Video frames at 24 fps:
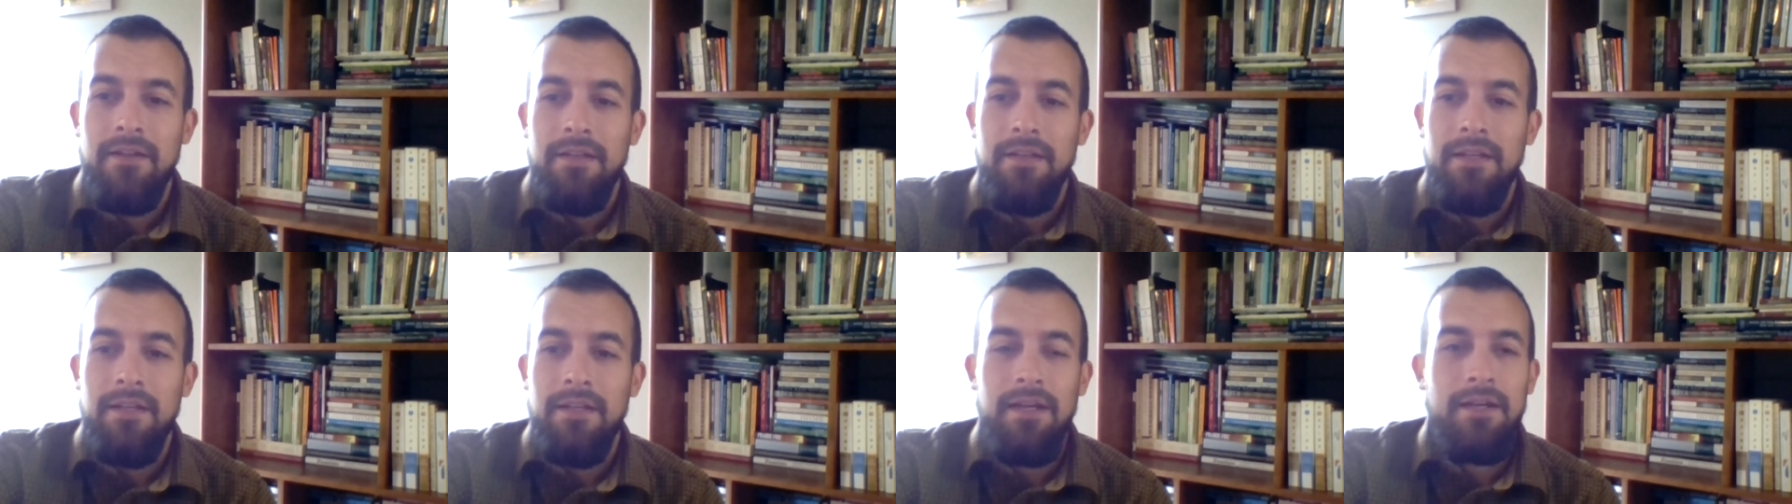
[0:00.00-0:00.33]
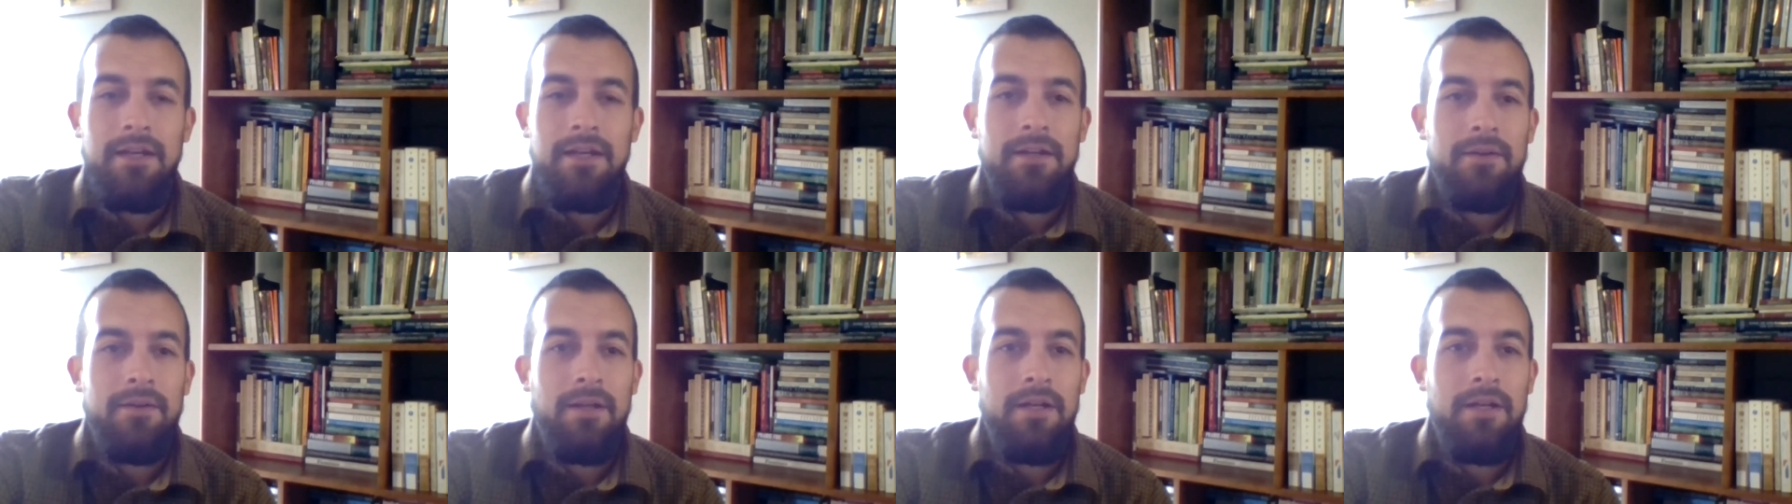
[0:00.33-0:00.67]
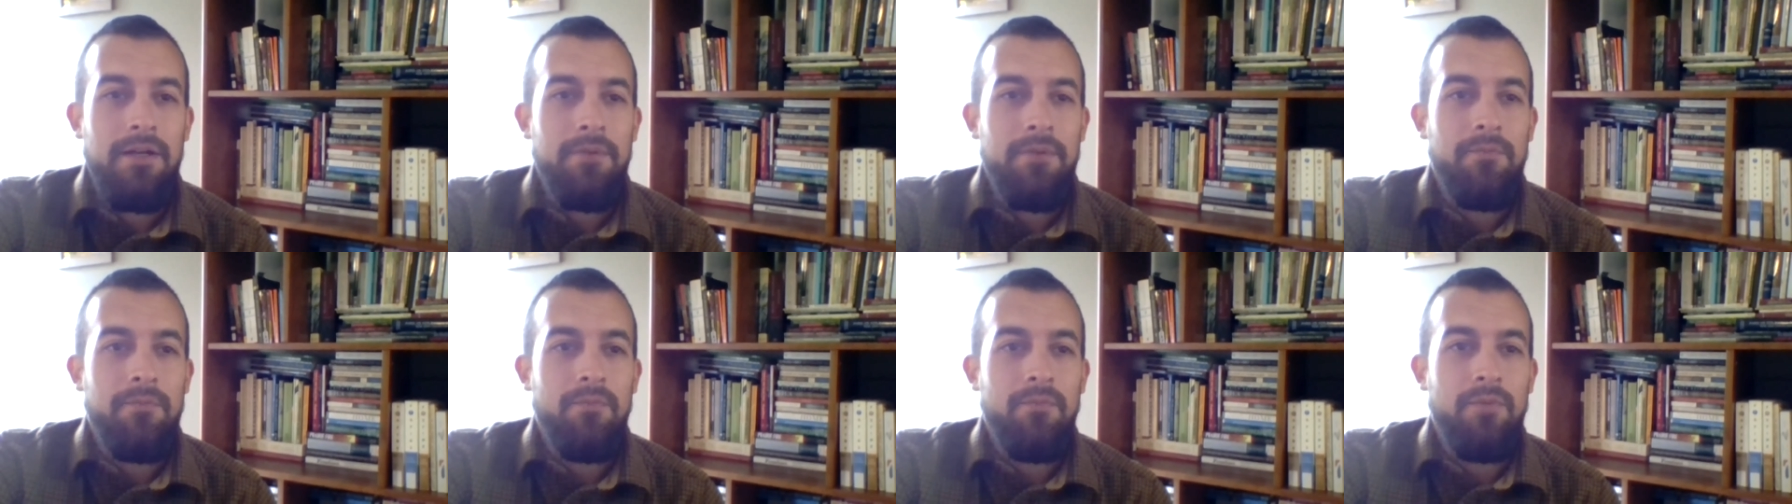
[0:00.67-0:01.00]
yeah,
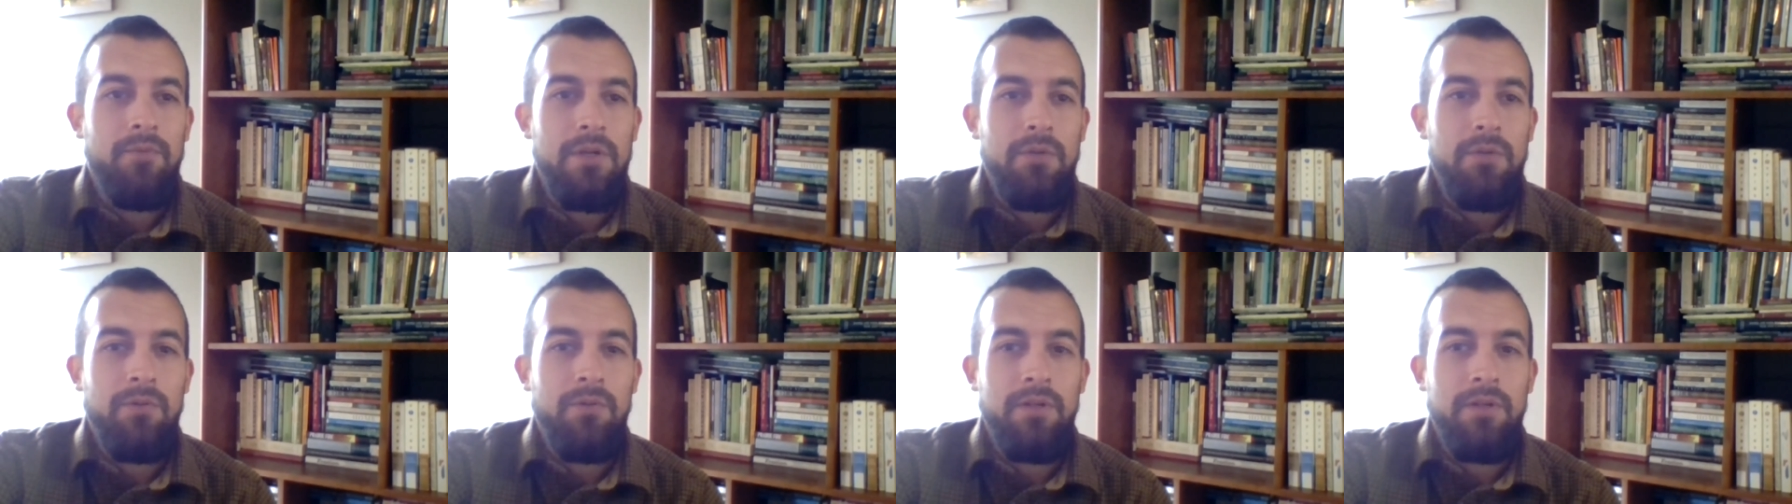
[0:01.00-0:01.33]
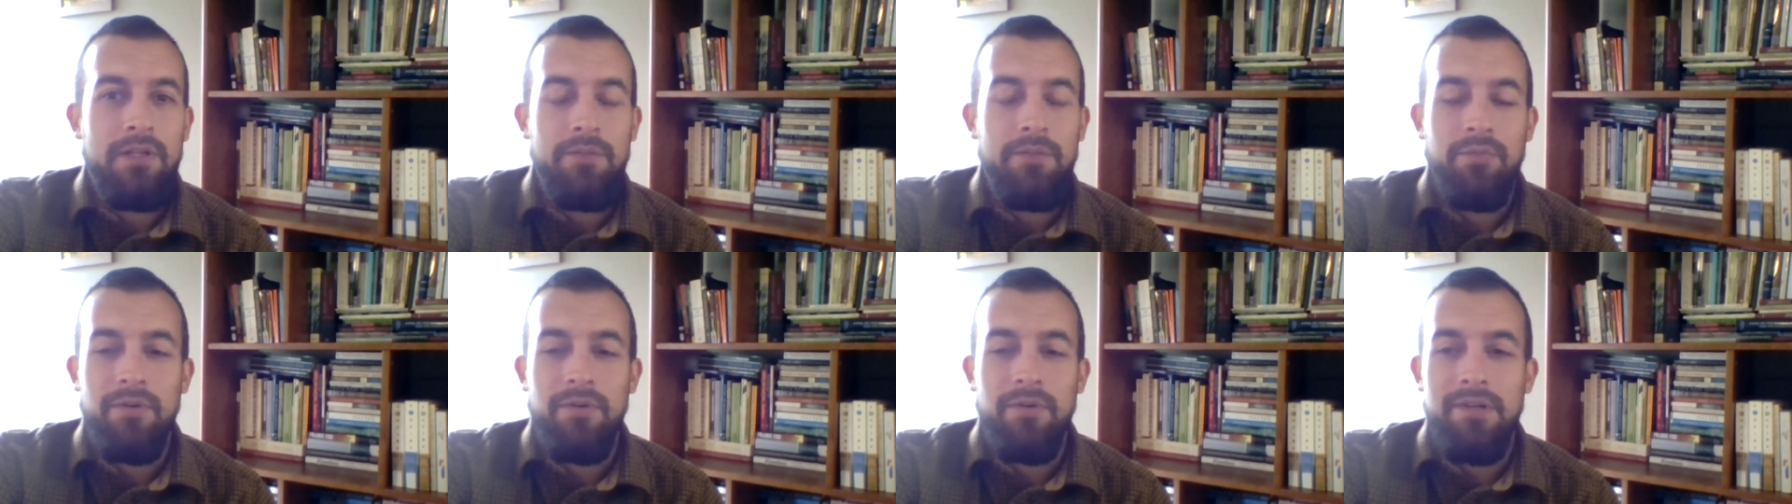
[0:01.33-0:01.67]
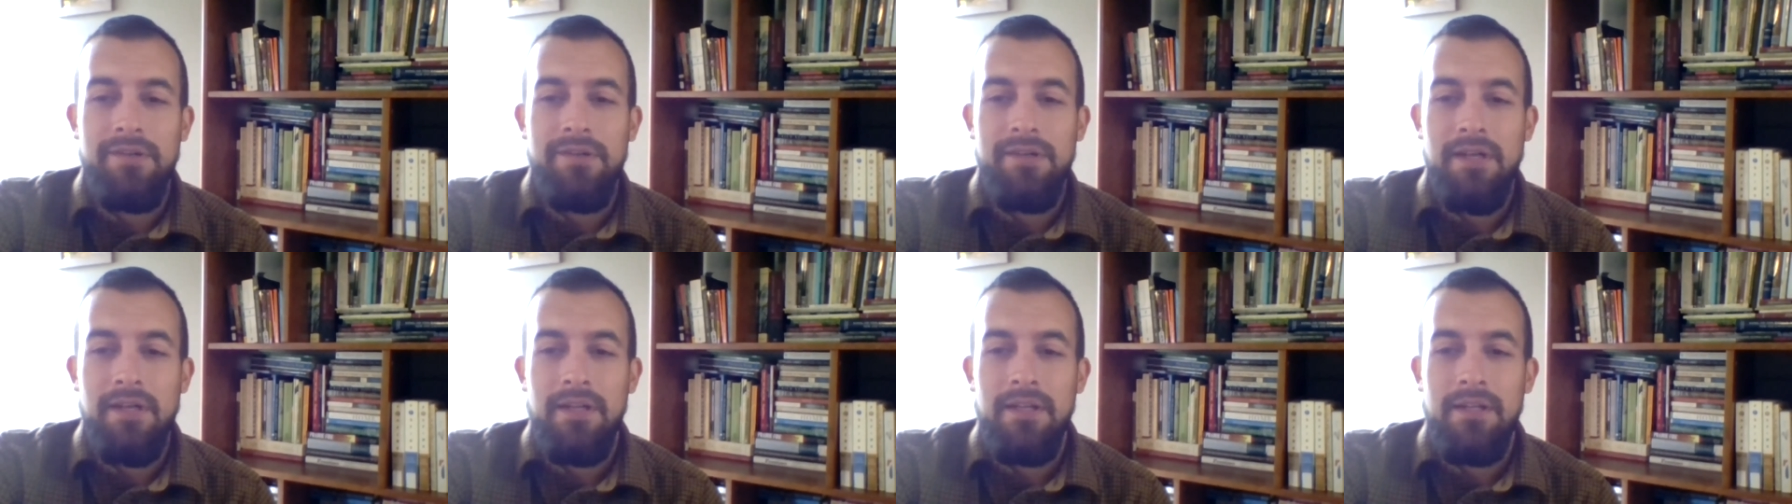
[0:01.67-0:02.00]
we really
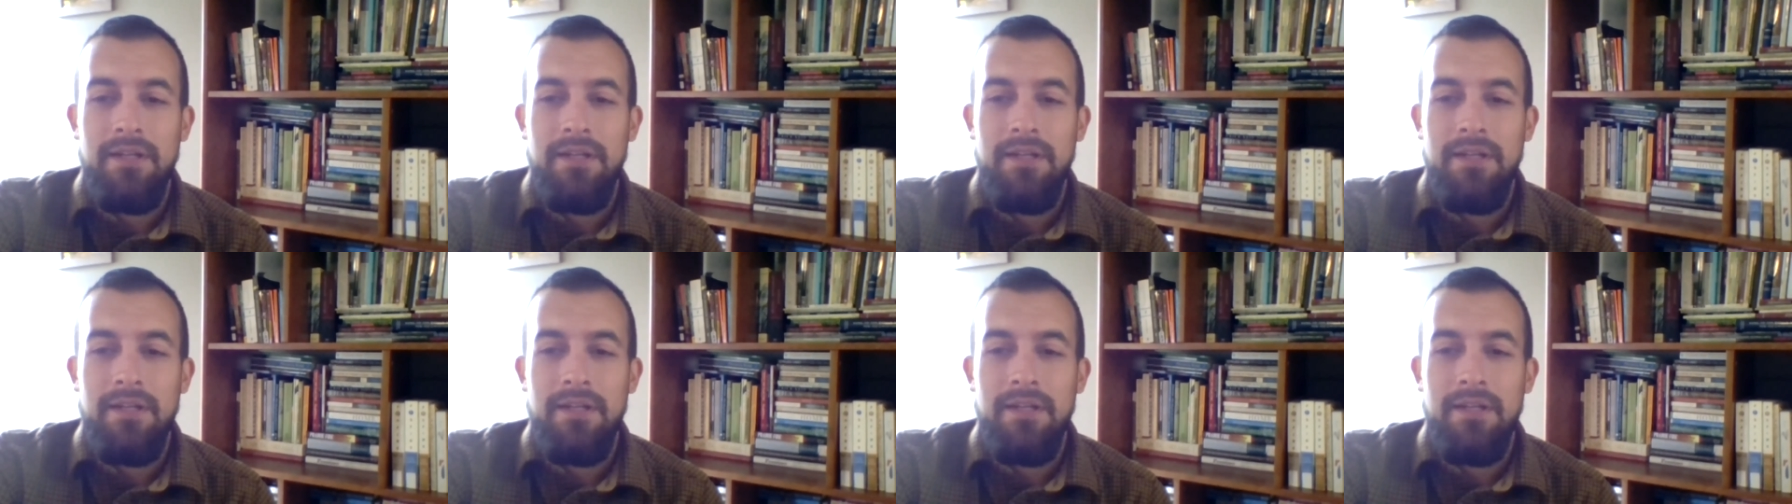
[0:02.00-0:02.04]
appreciate it.